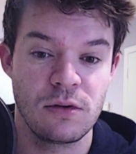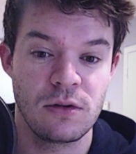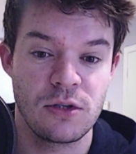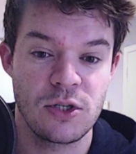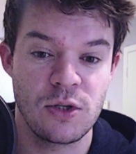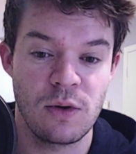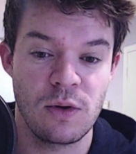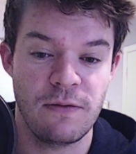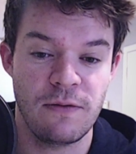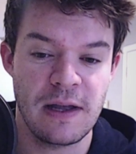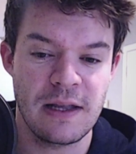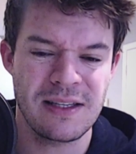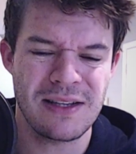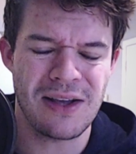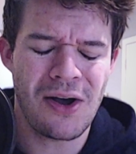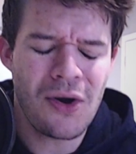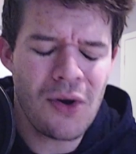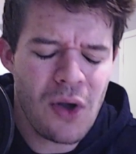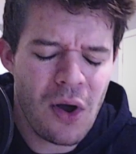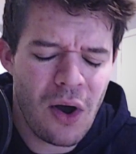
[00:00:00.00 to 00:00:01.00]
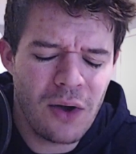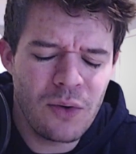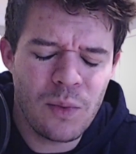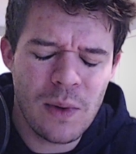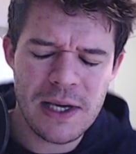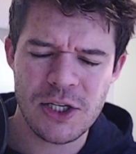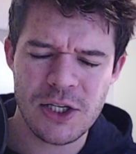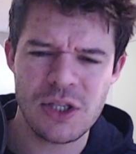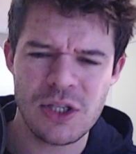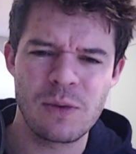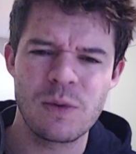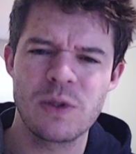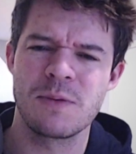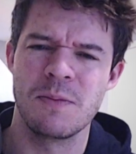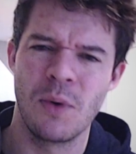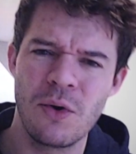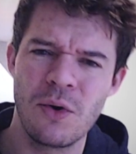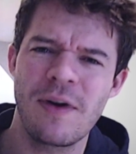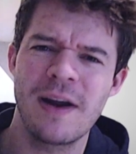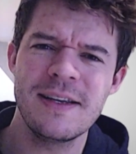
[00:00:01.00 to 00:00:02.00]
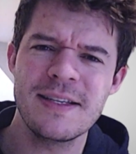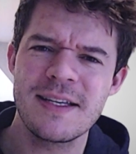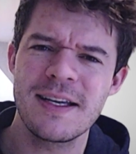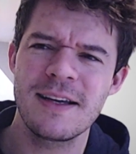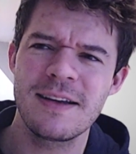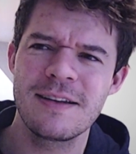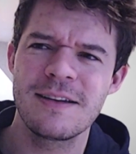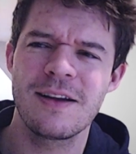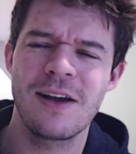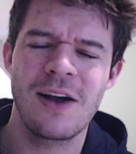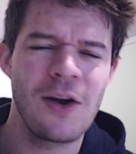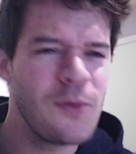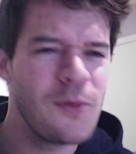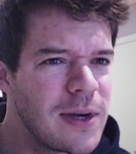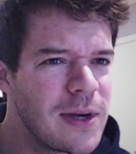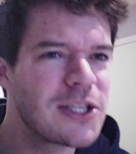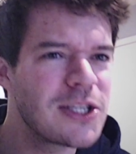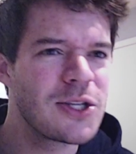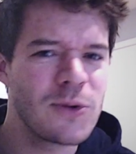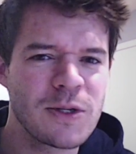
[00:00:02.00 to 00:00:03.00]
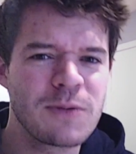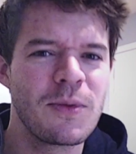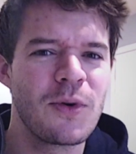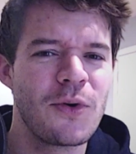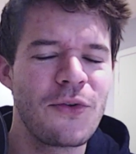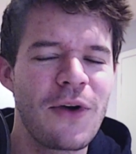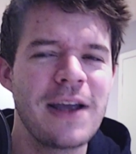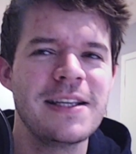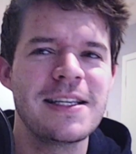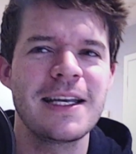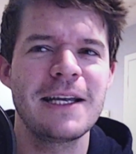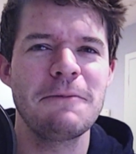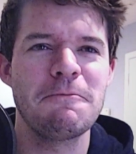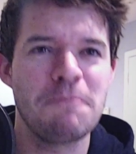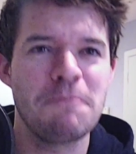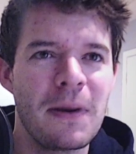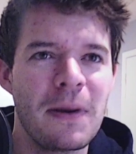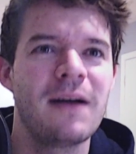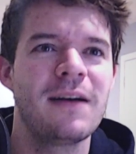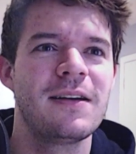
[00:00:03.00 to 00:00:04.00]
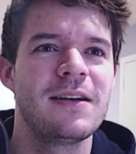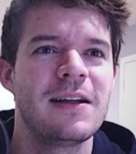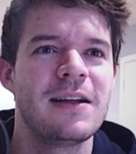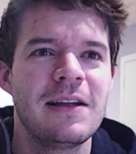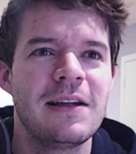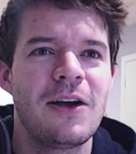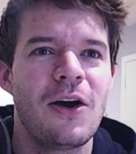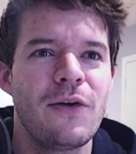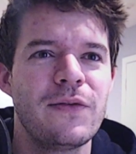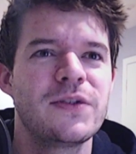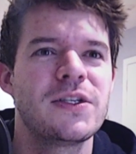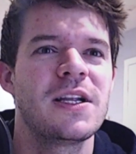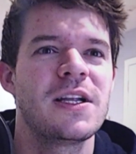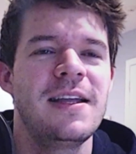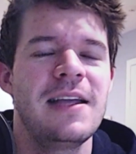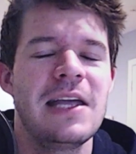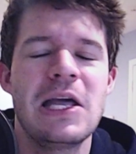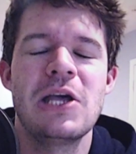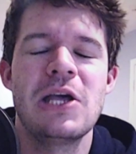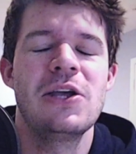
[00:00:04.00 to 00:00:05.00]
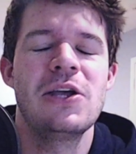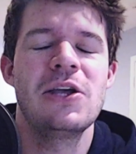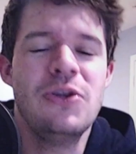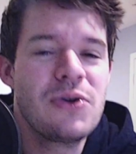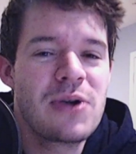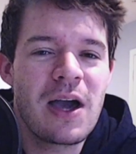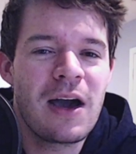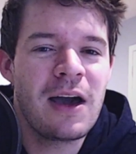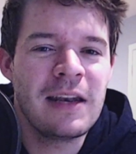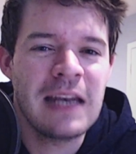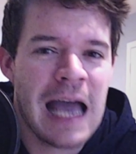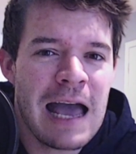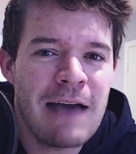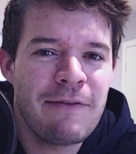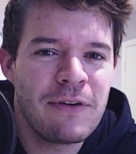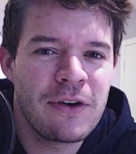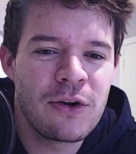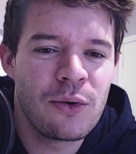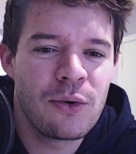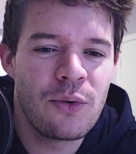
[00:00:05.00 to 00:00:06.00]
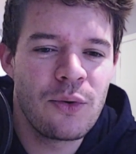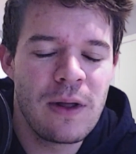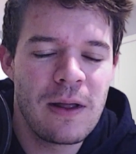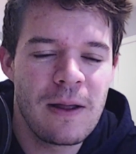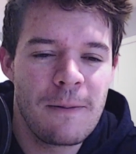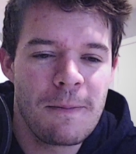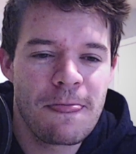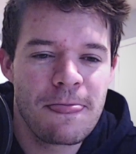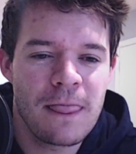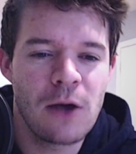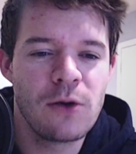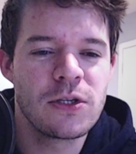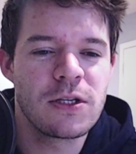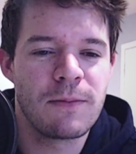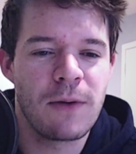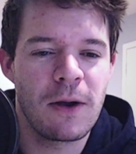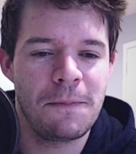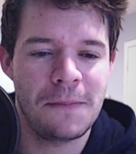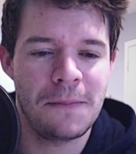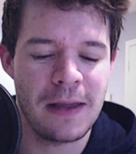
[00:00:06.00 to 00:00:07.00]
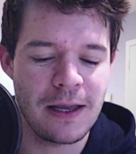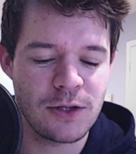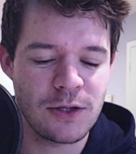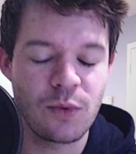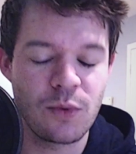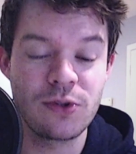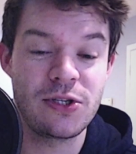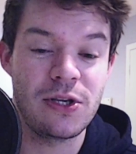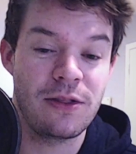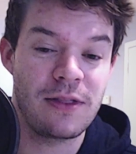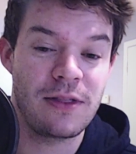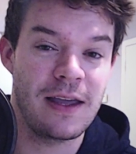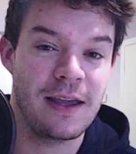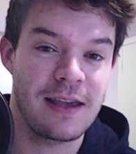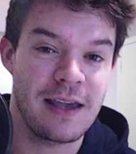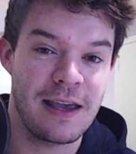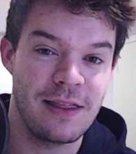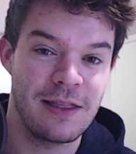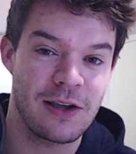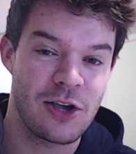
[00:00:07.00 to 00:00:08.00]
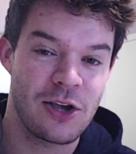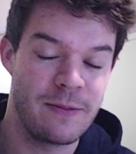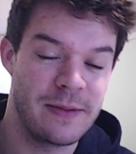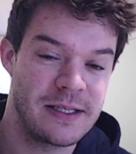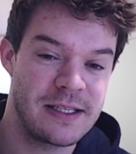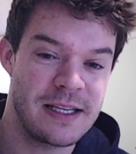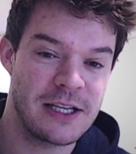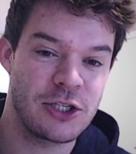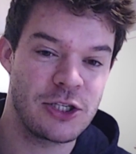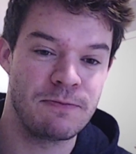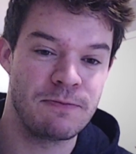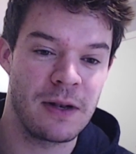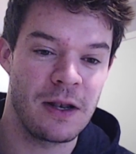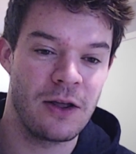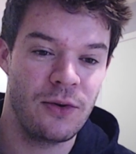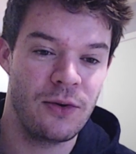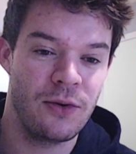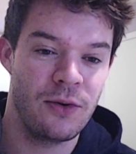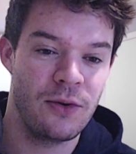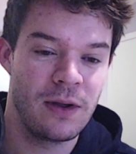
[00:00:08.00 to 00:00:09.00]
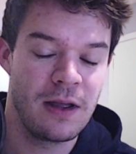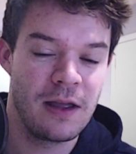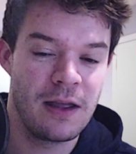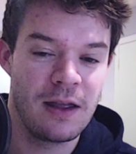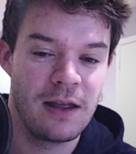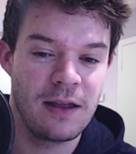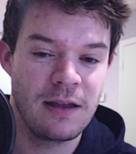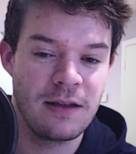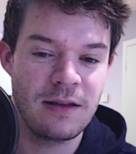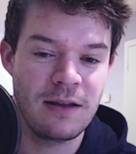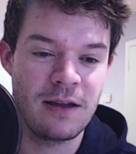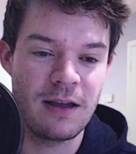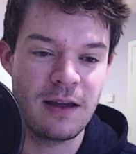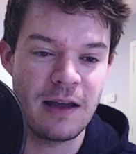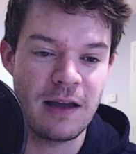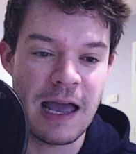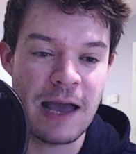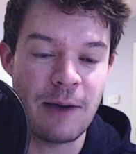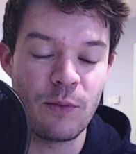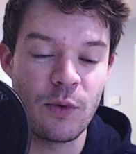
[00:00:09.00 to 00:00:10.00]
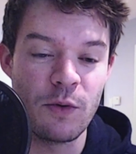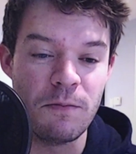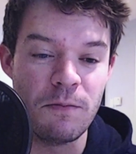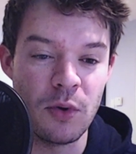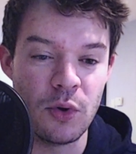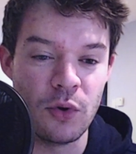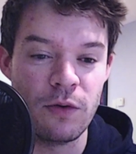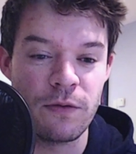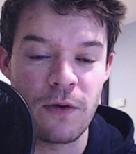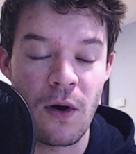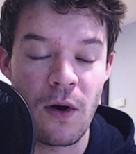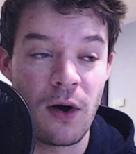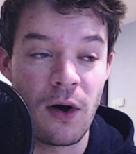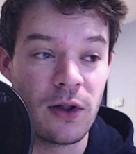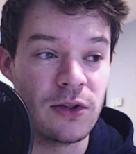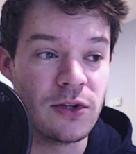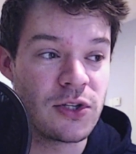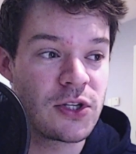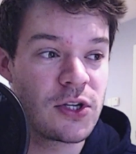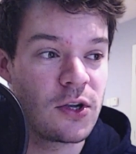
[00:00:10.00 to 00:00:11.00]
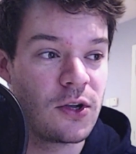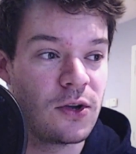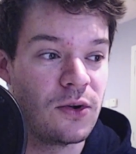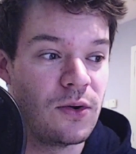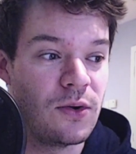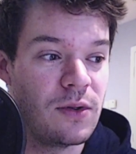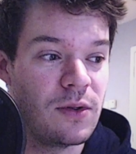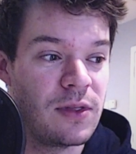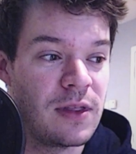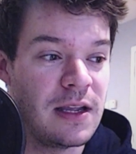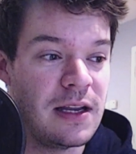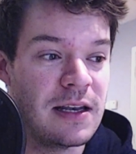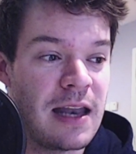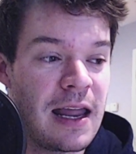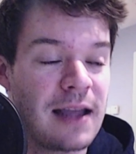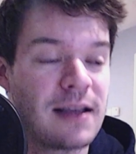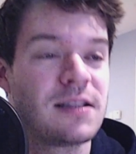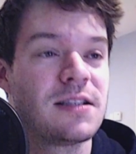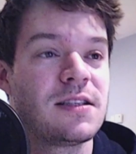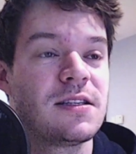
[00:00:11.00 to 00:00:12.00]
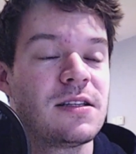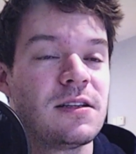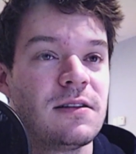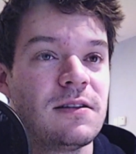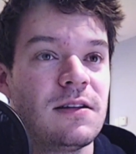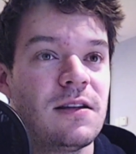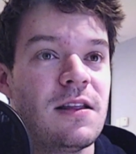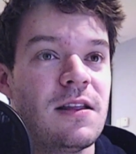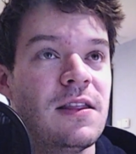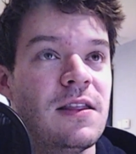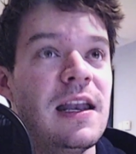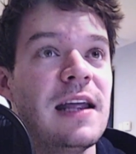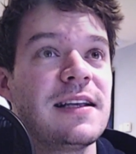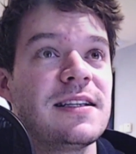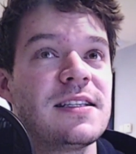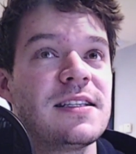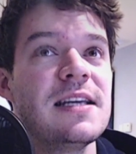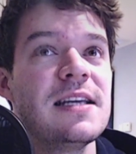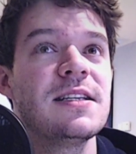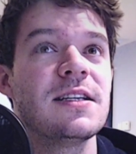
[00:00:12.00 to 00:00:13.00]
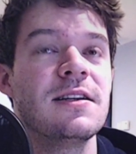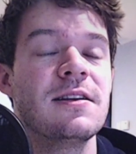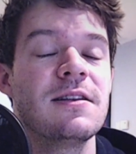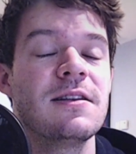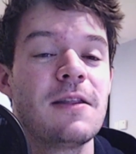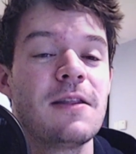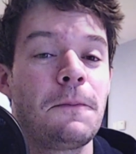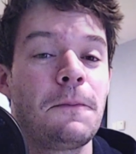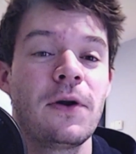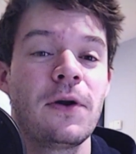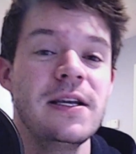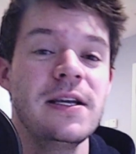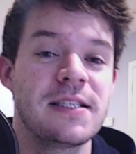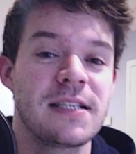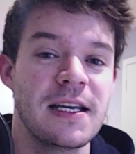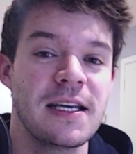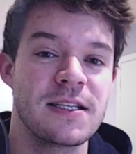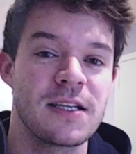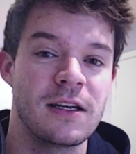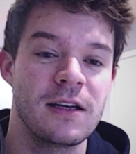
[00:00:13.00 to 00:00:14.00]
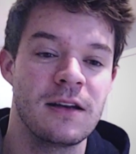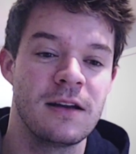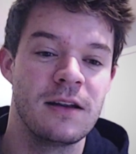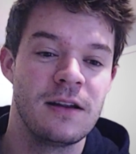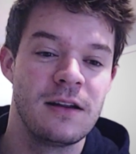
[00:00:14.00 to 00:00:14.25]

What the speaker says: events. I wish there was more racing. But obviously, you can't have it all. Those are my picks. What do you think in the comment section below? And we'll move on to the next season, the pre-season